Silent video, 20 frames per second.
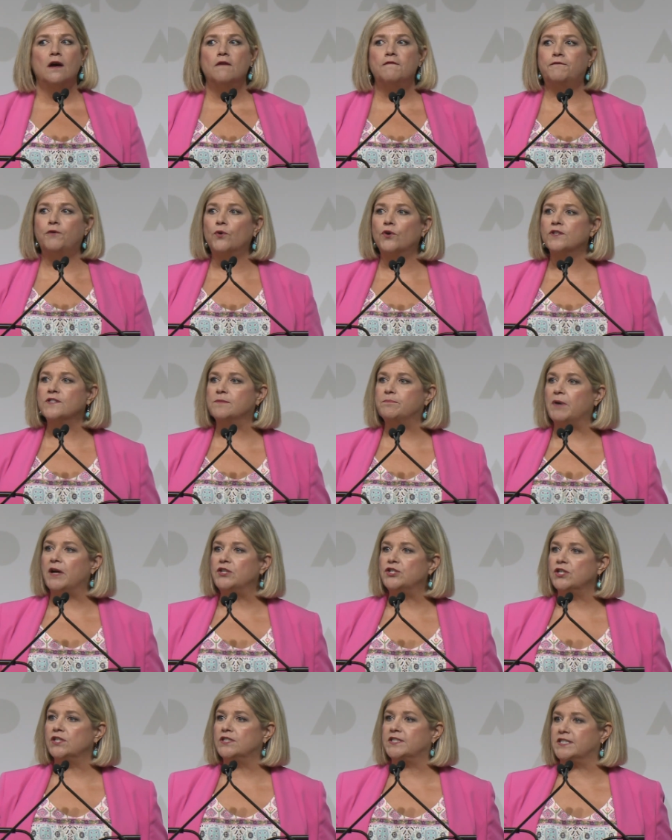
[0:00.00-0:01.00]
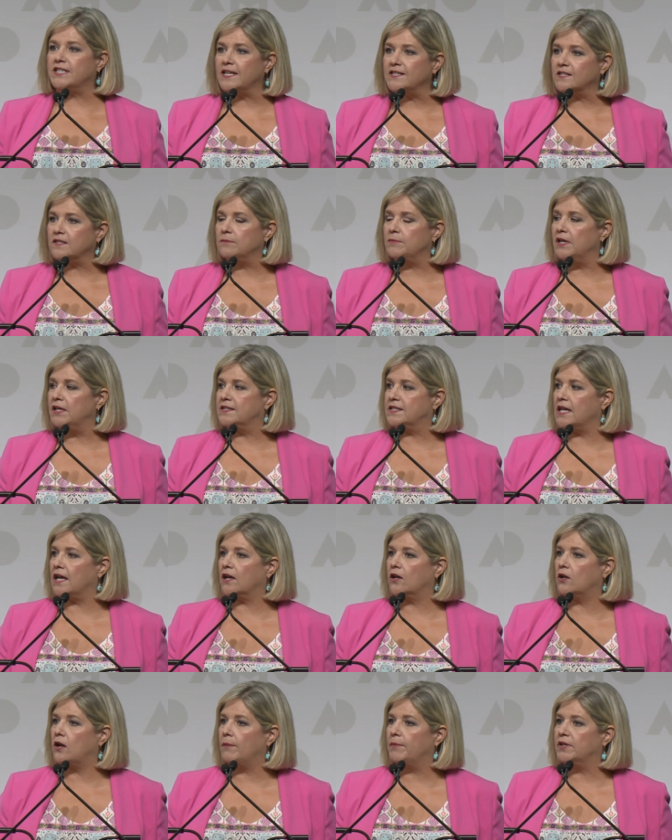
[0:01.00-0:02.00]
Ford's budget decimates
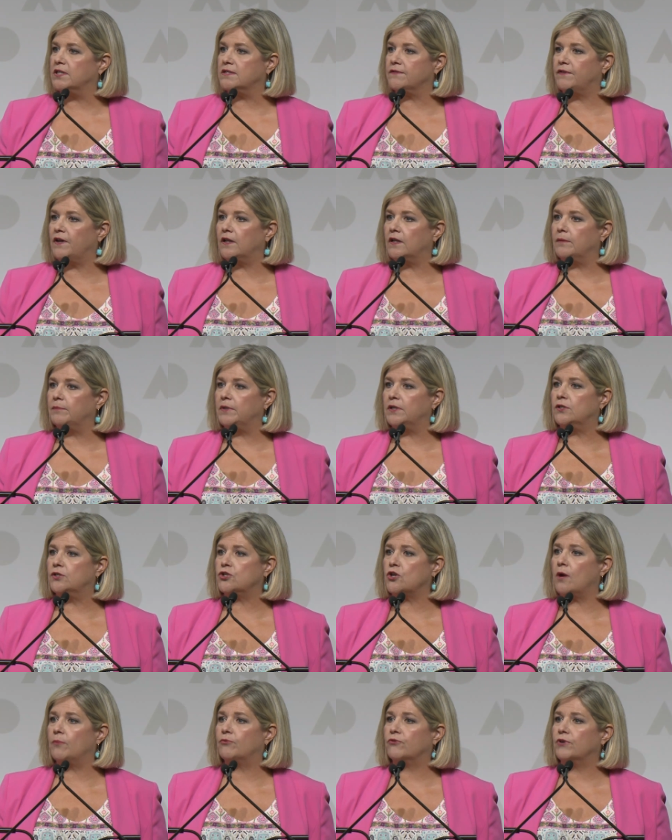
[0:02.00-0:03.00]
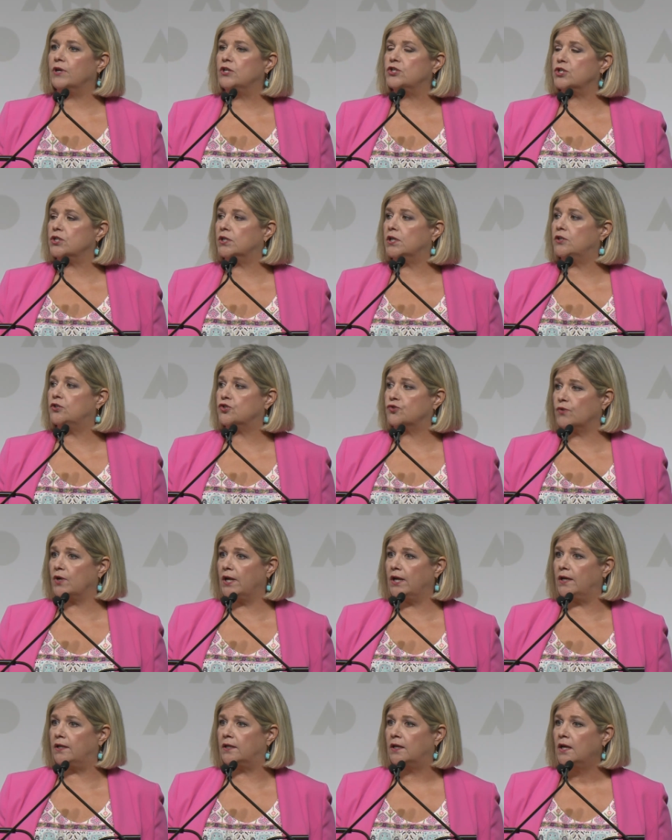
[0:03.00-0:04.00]
economic development, job creation, and
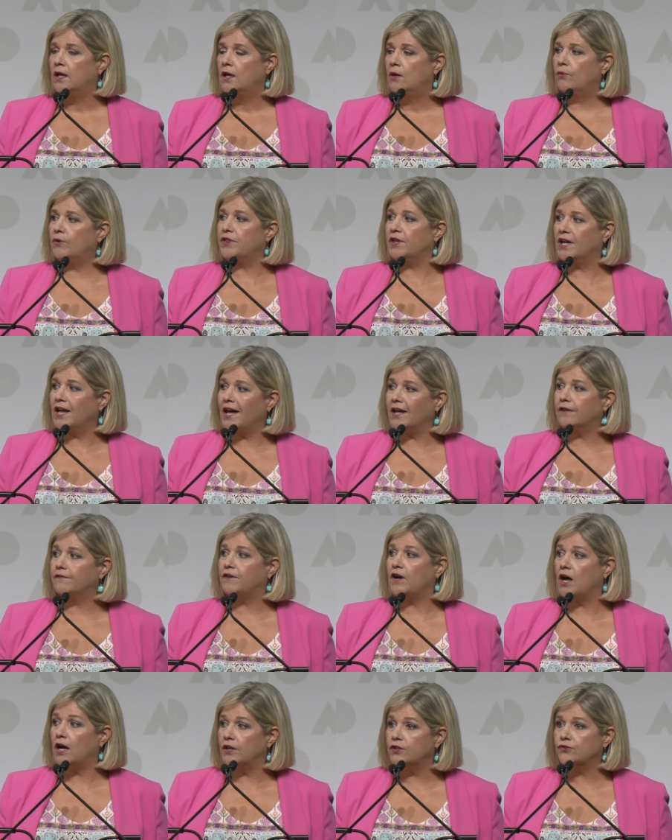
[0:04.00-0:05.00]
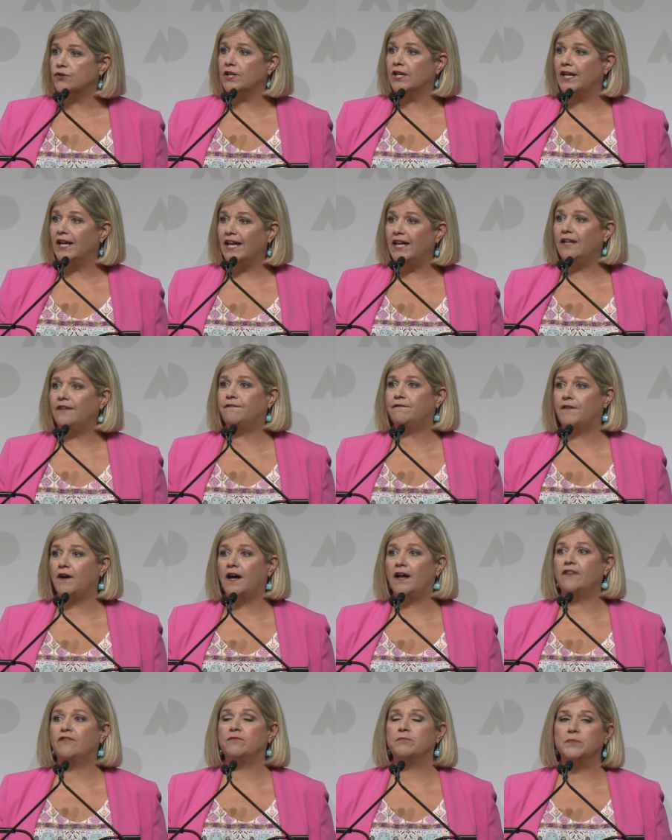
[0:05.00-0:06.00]
trade with a cut of
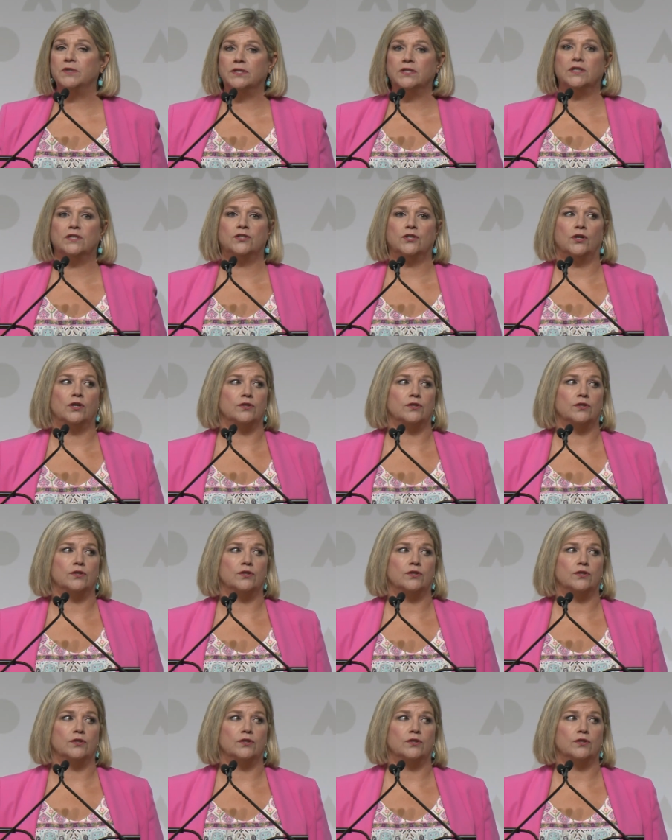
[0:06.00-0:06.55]
$185 million